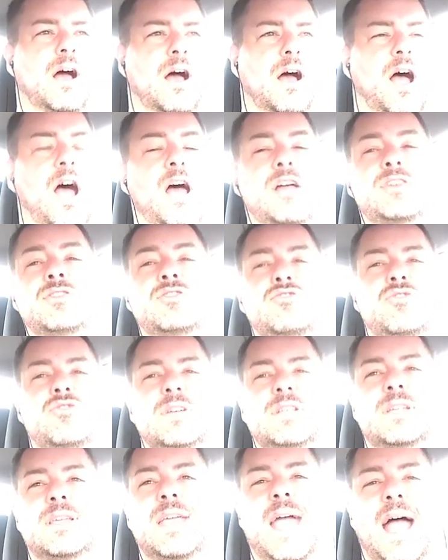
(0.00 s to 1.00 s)

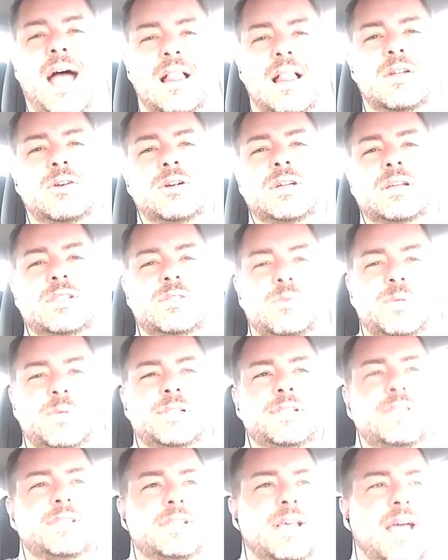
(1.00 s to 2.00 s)
100 calories,
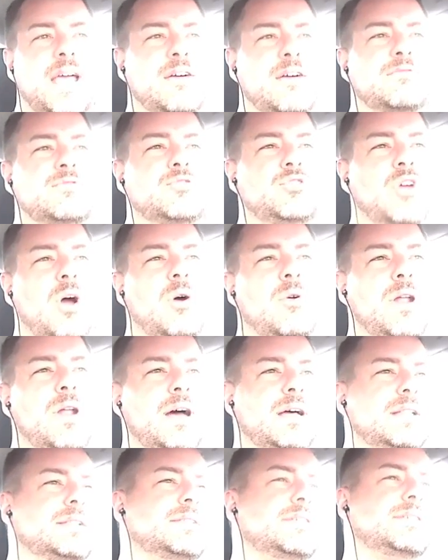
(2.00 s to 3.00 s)
we'll say, of
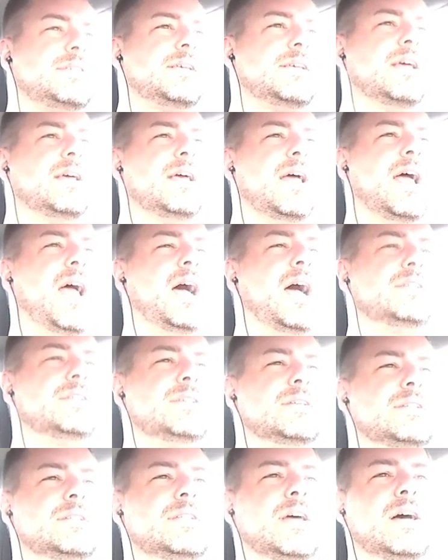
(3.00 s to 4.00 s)
donuts
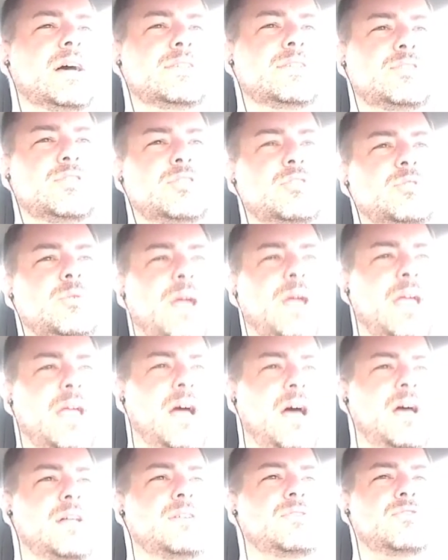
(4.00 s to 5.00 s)
as it does to
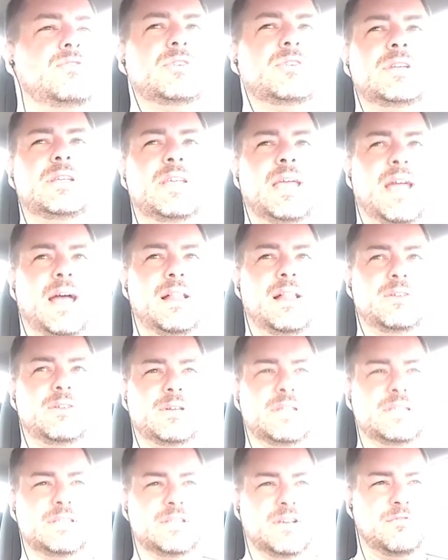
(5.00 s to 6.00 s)
100
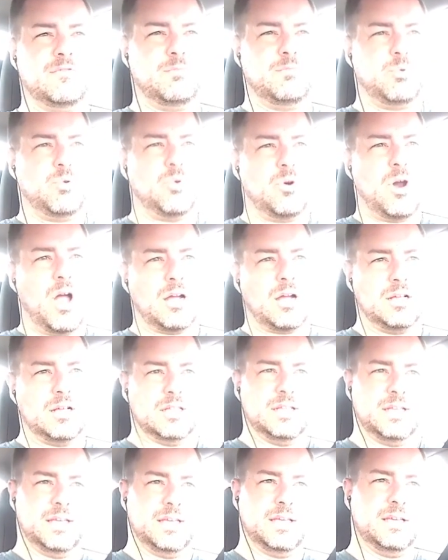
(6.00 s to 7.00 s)
calories of
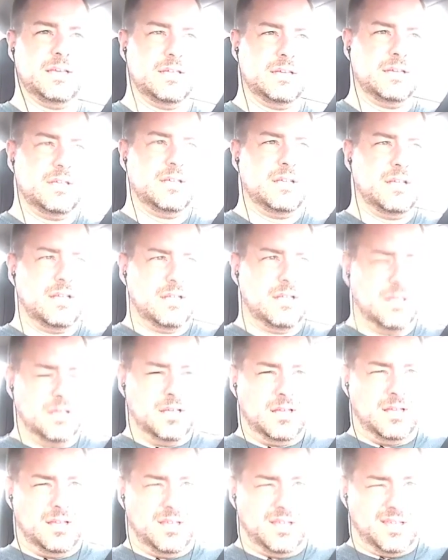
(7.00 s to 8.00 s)
broccoli.
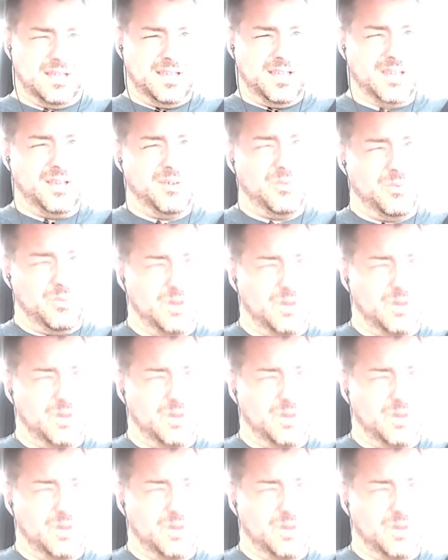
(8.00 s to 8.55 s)
It